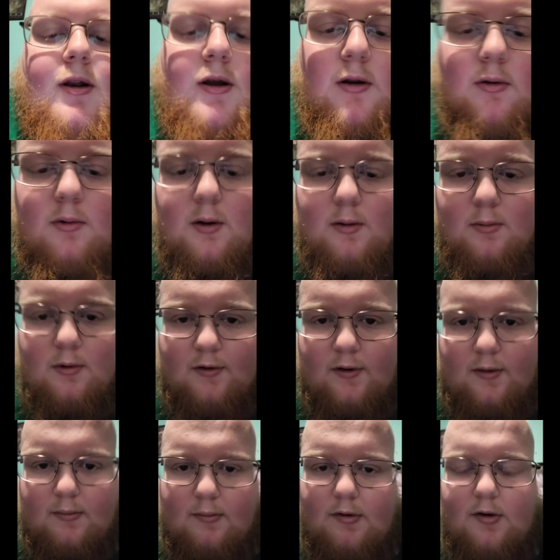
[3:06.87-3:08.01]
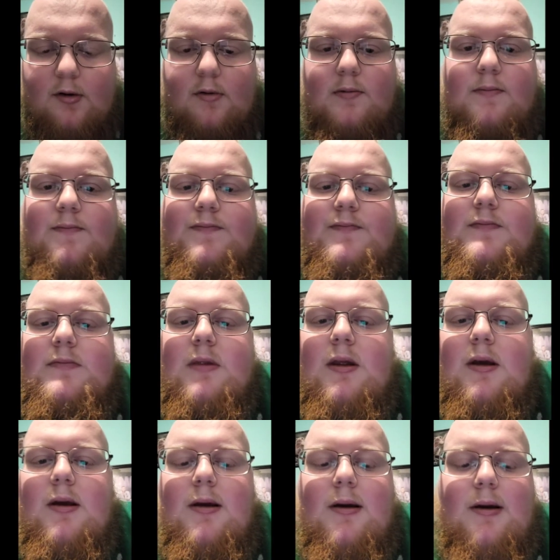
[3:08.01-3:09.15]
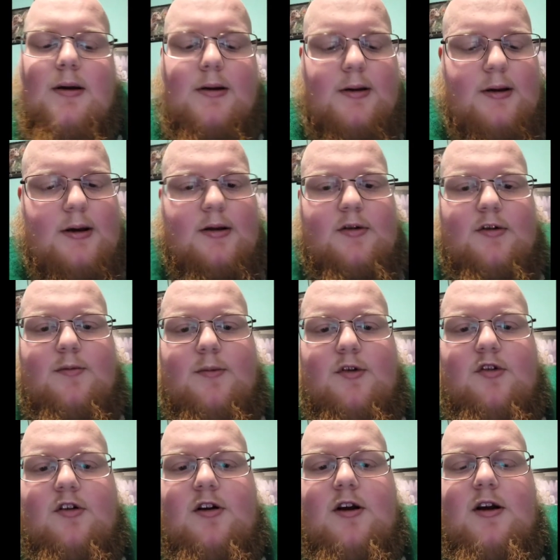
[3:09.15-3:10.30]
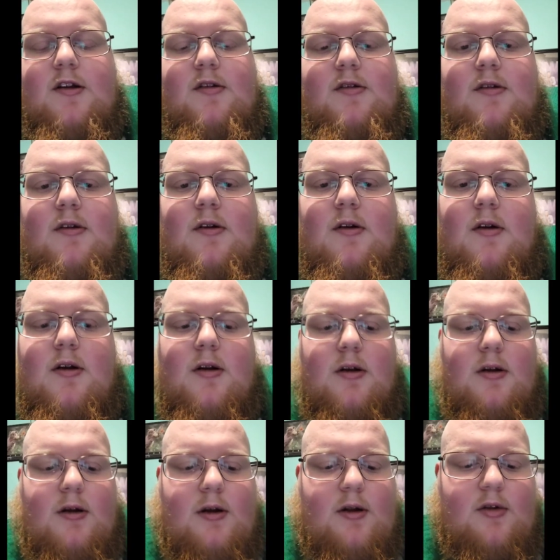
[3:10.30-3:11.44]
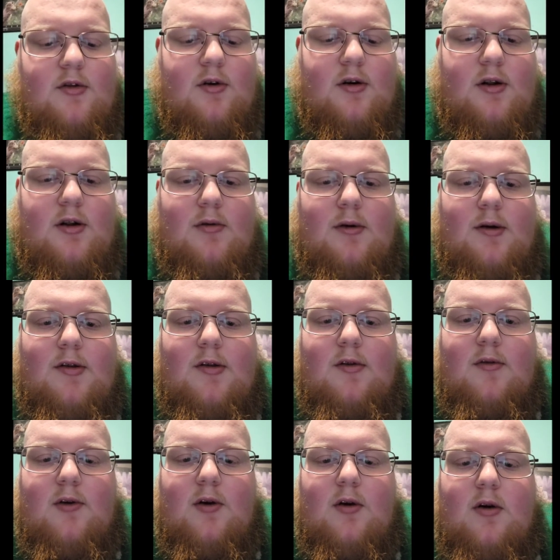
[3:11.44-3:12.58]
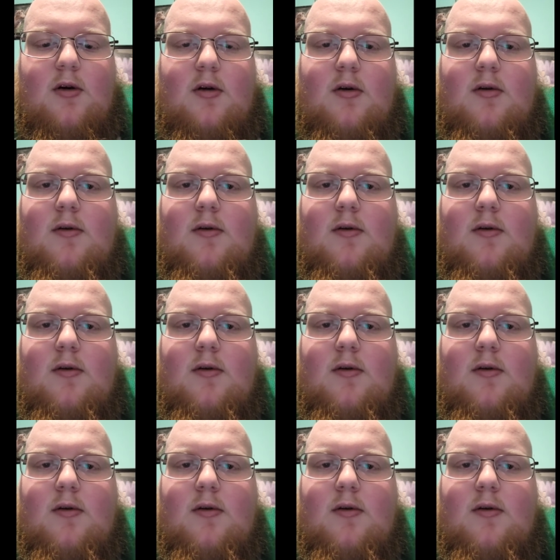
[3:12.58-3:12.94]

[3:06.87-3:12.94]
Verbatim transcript: another one with him, so yeah, just make sure you guys enjoy the rest of your